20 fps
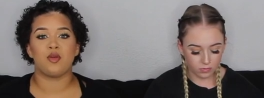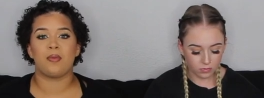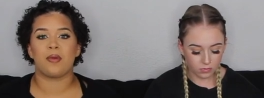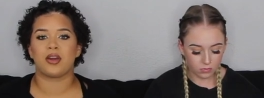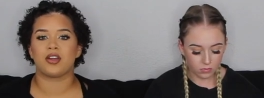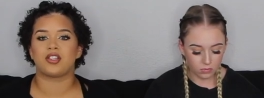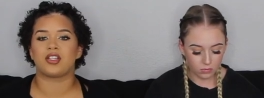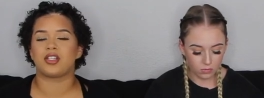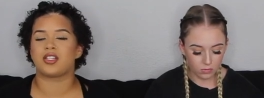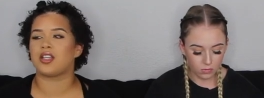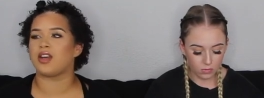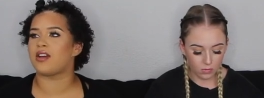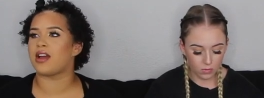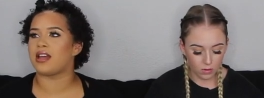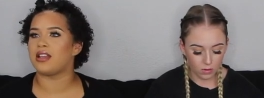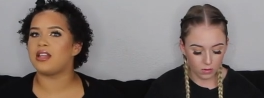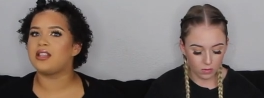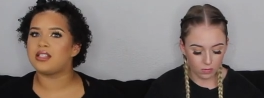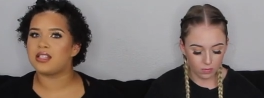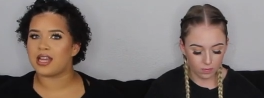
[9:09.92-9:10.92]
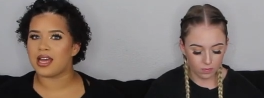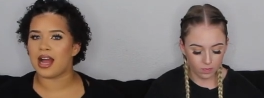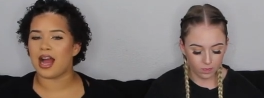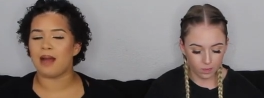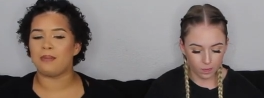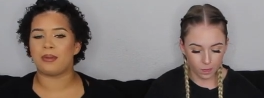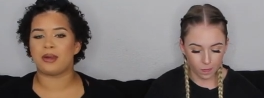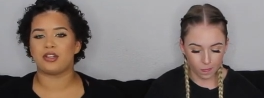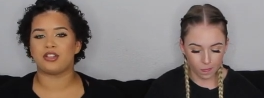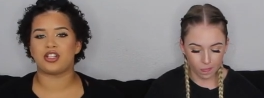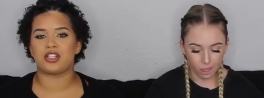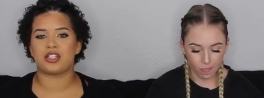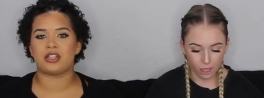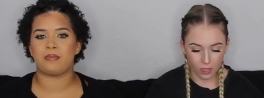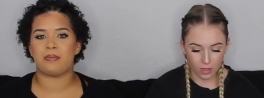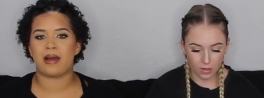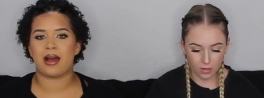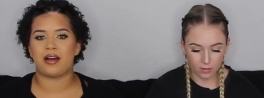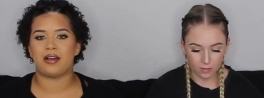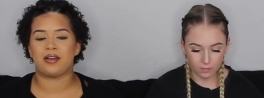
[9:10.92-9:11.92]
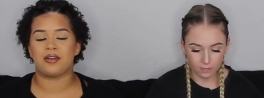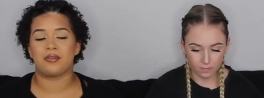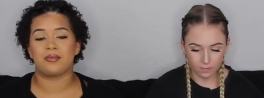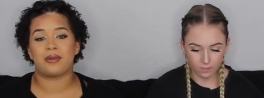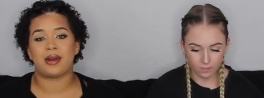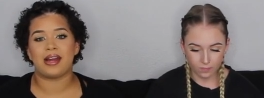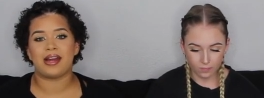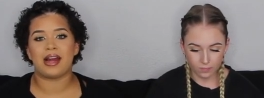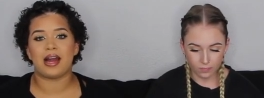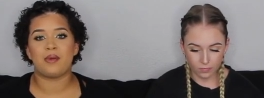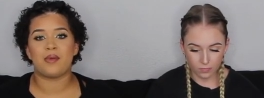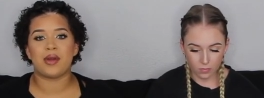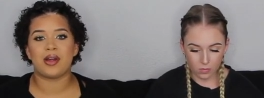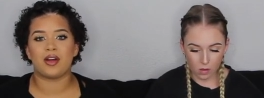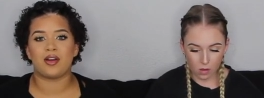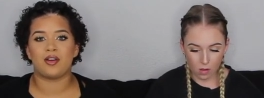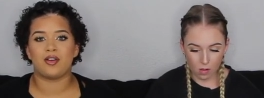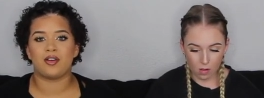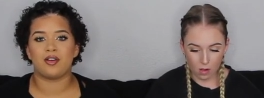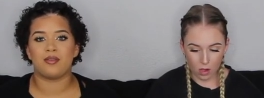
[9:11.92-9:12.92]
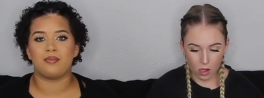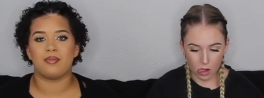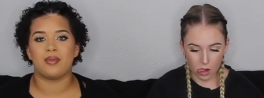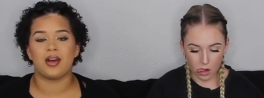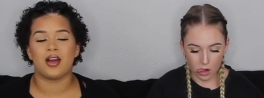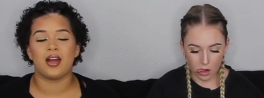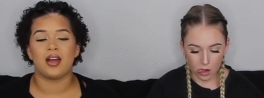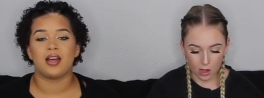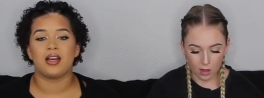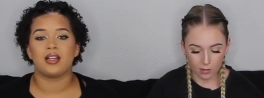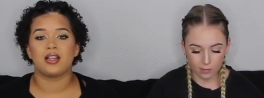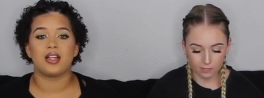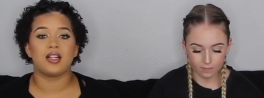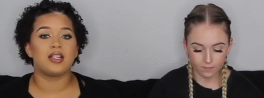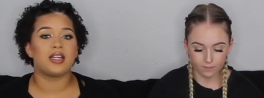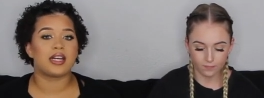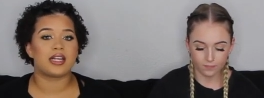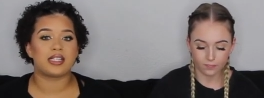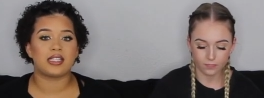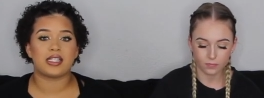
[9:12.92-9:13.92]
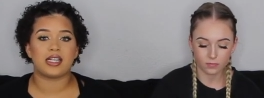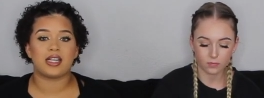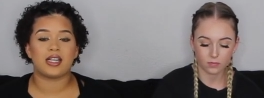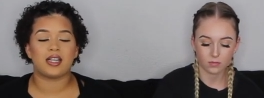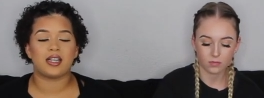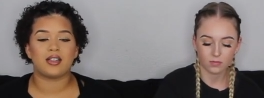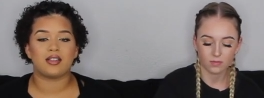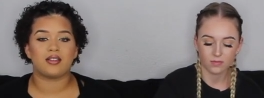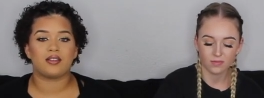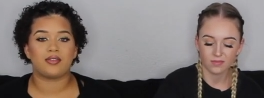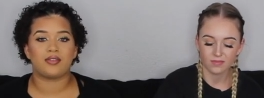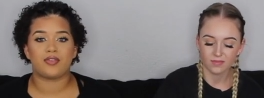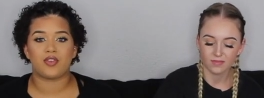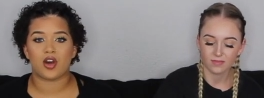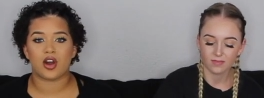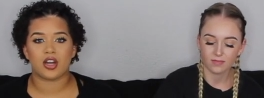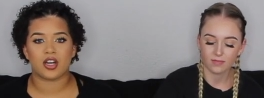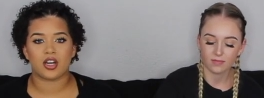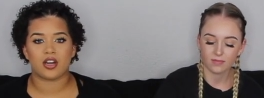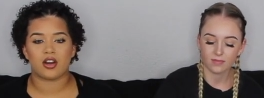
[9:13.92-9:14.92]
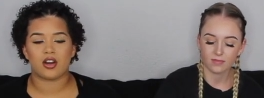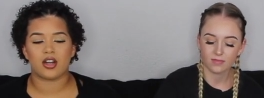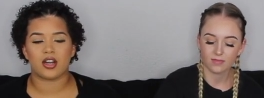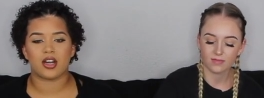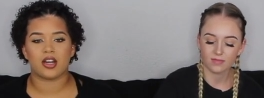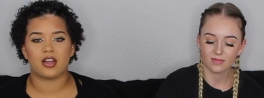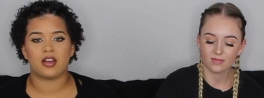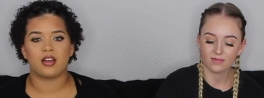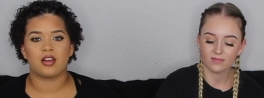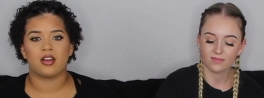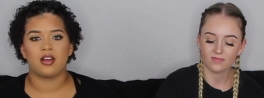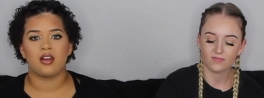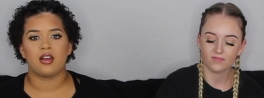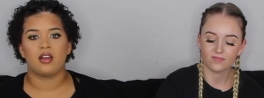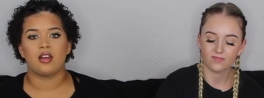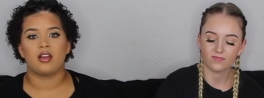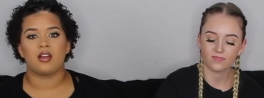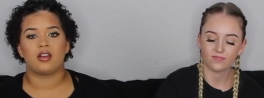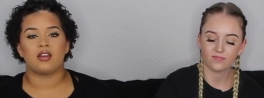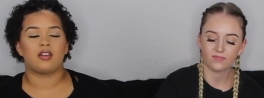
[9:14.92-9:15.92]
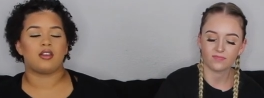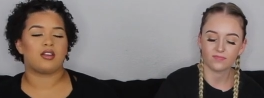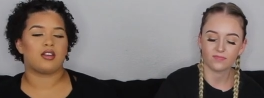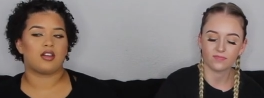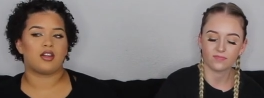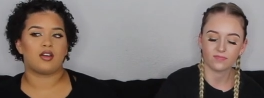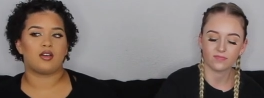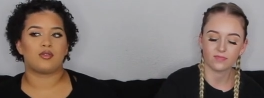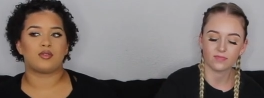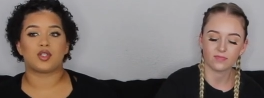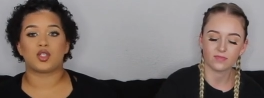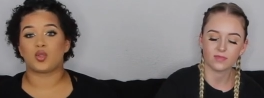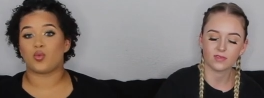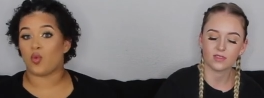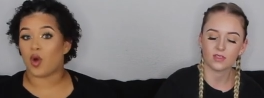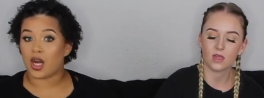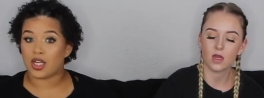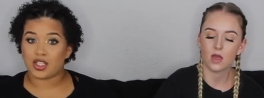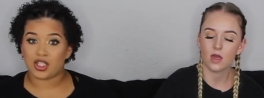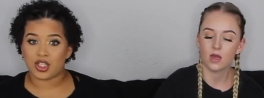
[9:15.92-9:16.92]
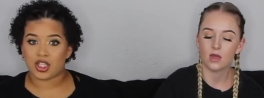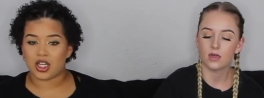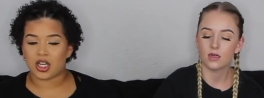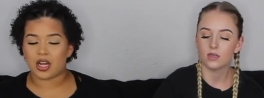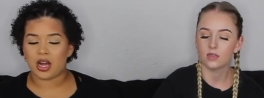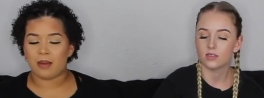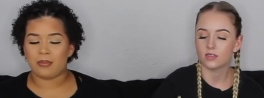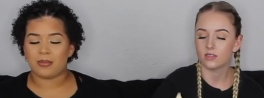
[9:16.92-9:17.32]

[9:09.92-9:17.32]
Speaker 1: you purchase, okay, let's say I purchased a palette, right? I went home, licked it, farted on it, you know, swatched it a